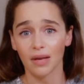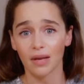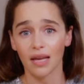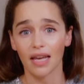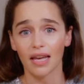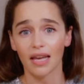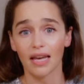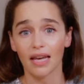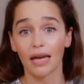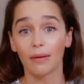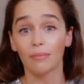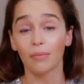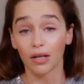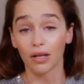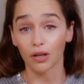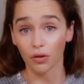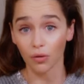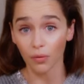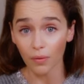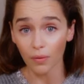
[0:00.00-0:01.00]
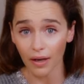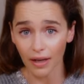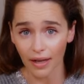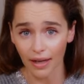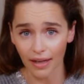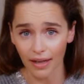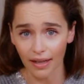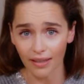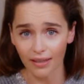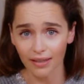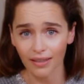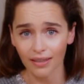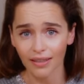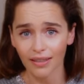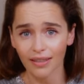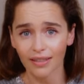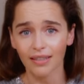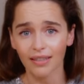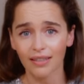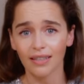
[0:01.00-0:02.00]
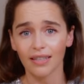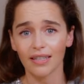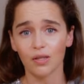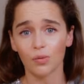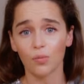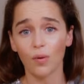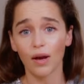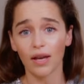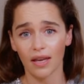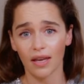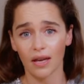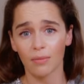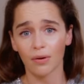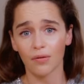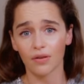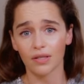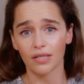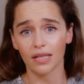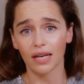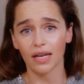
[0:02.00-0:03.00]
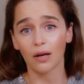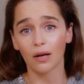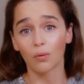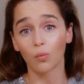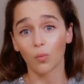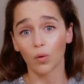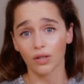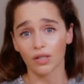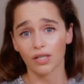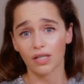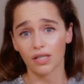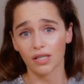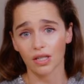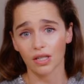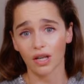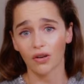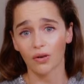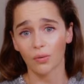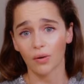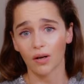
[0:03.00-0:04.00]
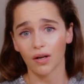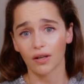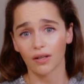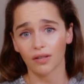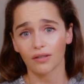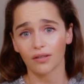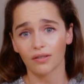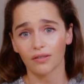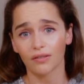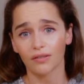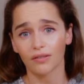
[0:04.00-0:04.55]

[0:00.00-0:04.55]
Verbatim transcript: me in my career is waking up every day and wanting to go to work.